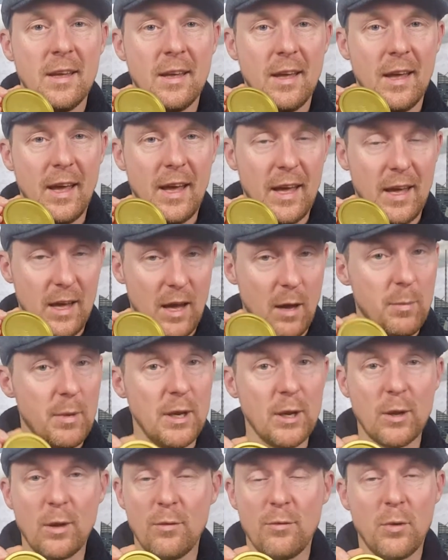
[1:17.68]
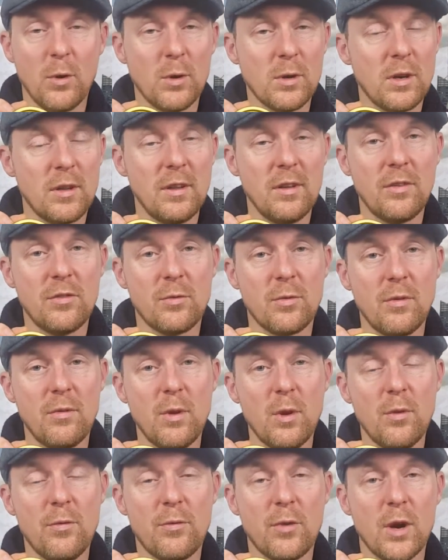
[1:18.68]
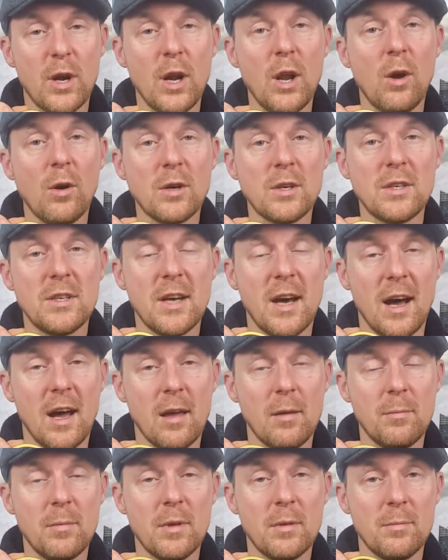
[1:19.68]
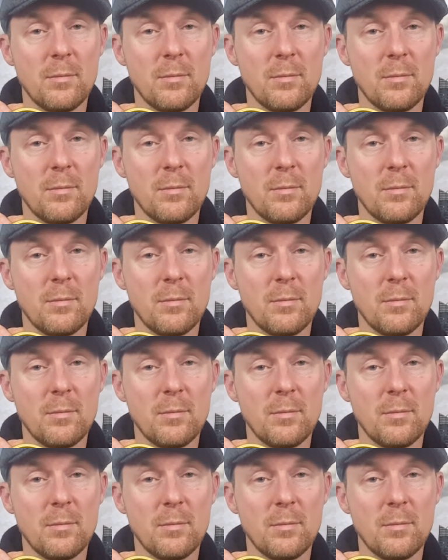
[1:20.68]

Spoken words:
I've been looking forward to this review for a long time